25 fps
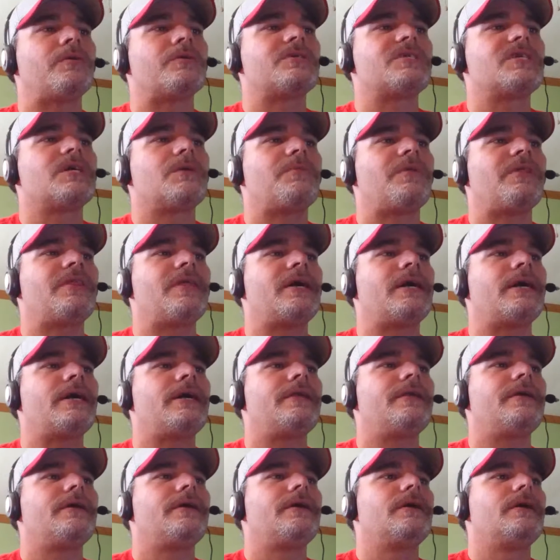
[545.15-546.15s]
some of
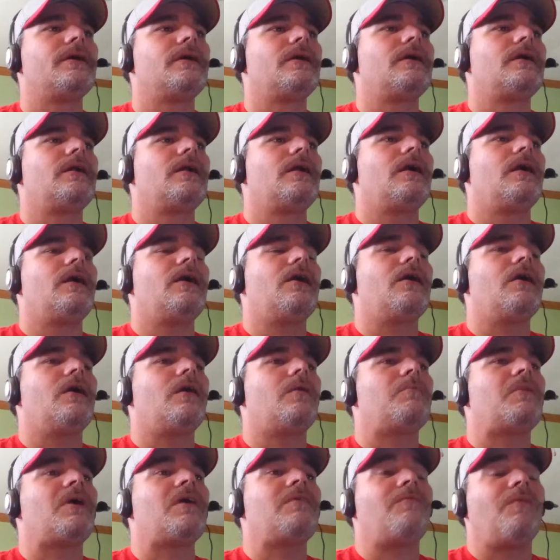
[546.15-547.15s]
that.
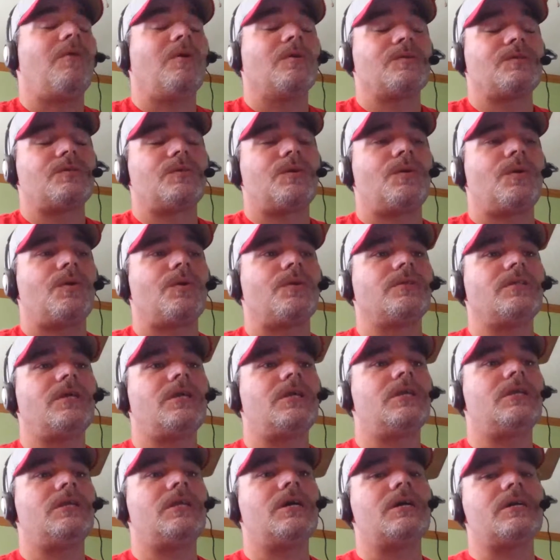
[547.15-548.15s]
I've also heard
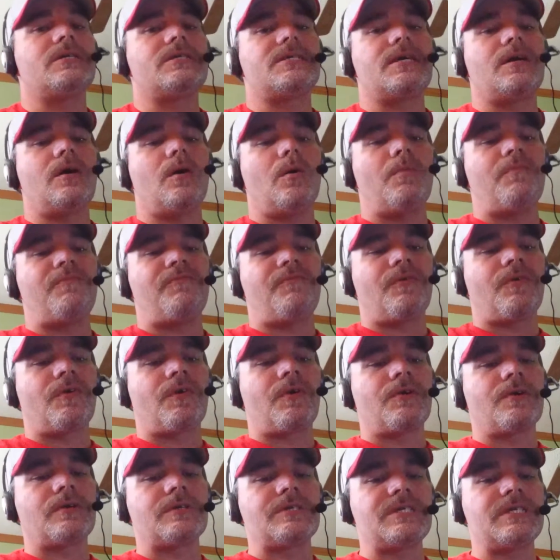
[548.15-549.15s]
that it does help
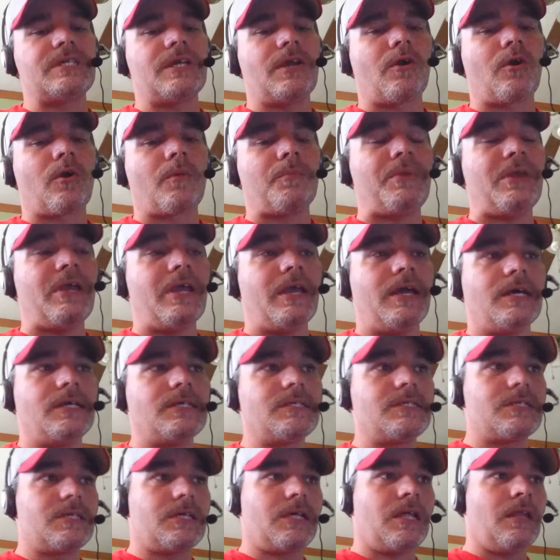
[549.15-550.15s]
for
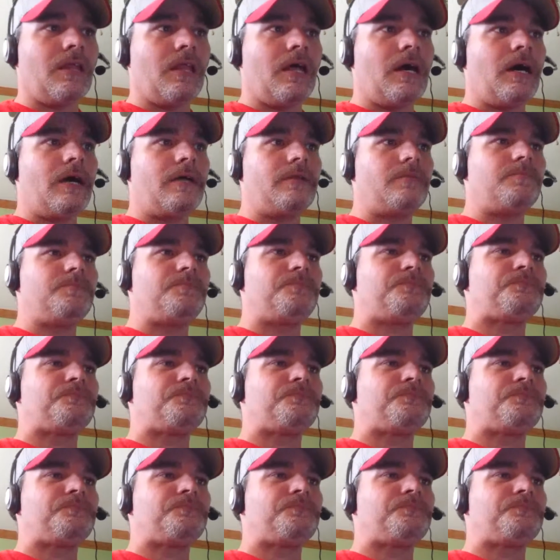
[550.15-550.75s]
CRPS a lot,